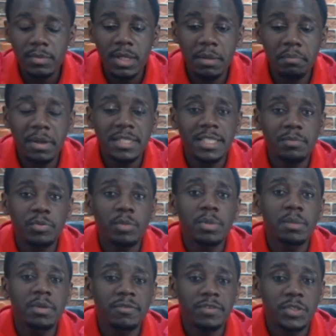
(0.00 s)
But the
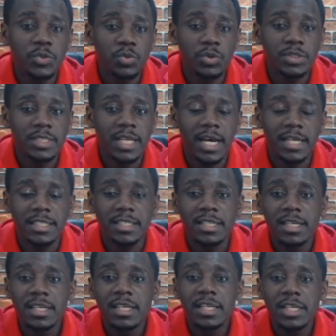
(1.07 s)
problem he faced was that
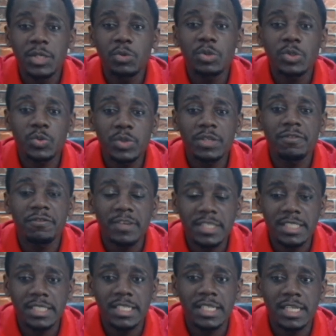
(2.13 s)
he was really
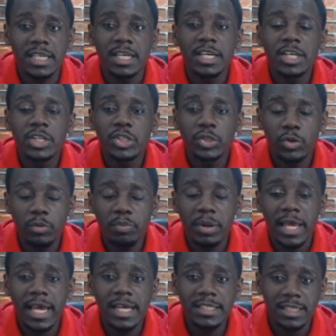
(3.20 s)
facing two
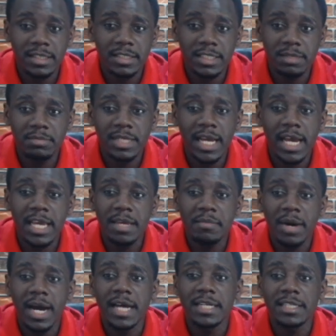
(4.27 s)
players at the same time,
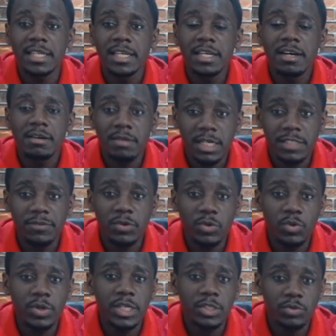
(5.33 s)
and Rashford
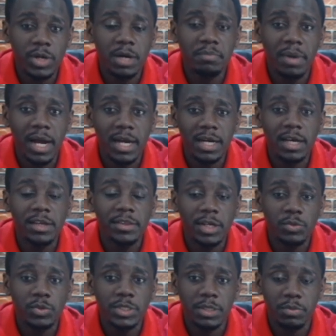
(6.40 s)
couldn't track back.
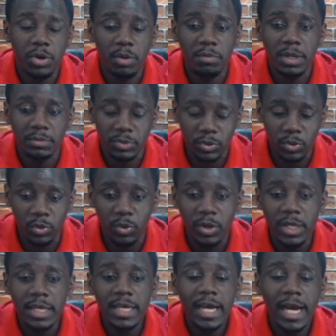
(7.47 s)
That was the problem. So
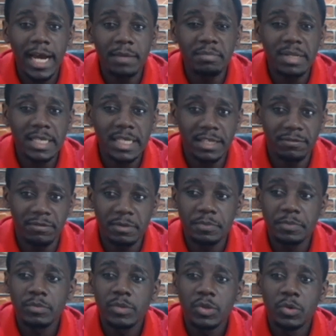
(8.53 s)
I believe
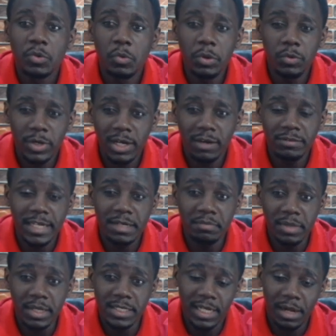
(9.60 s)
we would have done
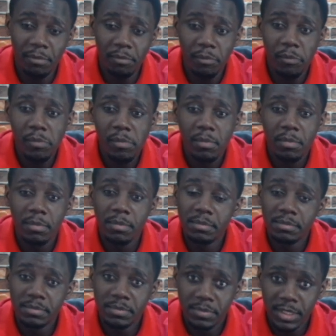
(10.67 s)
better,
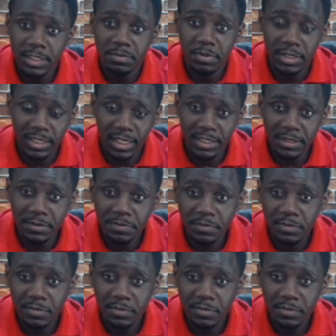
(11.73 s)
especially